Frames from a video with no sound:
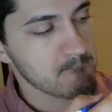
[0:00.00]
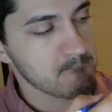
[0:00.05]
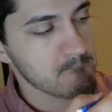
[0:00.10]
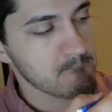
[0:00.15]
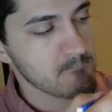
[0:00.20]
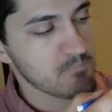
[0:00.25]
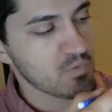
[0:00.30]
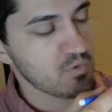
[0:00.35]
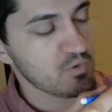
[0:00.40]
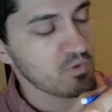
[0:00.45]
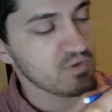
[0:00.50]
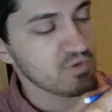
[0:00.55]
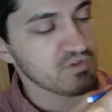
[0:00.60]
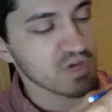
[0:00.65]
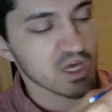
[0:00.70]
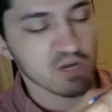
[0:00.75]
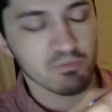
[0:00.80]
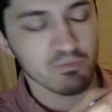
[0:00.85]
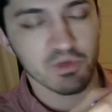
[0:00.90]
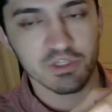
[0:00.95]
We've got a
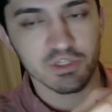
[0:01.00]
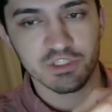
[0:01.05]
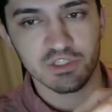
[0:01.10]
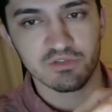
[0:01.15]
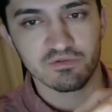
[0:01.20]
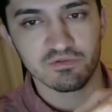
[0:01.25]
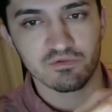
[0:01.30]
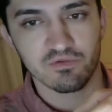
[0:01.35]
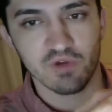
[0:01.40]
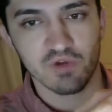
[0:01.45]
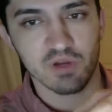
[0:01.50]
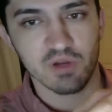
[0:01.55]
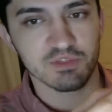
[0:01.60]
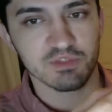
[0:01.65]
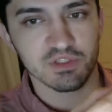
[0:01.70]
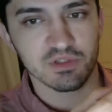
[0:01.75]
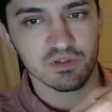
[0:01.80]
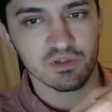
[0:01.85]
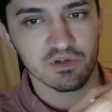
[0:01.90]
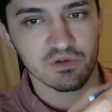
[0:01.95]
bunch of ribs
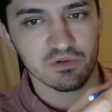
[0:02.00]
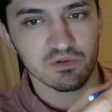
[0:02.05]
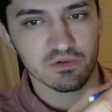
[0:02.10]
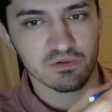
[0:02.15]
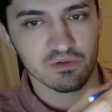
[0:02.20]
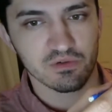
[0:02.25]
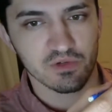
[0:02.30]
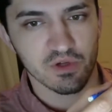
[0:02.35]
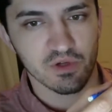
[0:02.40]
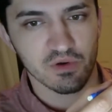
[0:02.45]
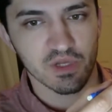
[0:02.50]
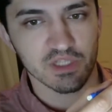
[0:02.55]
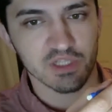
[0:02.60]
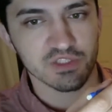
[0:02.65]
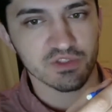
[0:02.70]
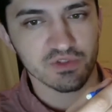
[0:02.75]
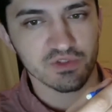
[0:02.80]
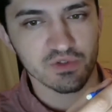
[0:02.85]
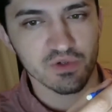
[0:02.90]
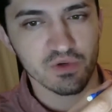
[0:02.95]
known as
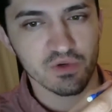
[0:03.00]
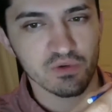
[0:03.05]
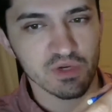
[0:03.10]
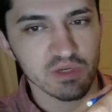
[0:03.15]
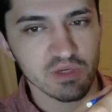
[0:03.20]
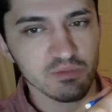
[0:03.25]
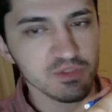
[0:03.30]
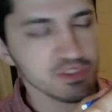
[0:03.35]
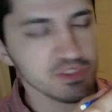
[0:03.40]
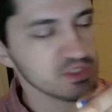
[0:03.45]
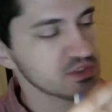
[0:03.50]
true ribs.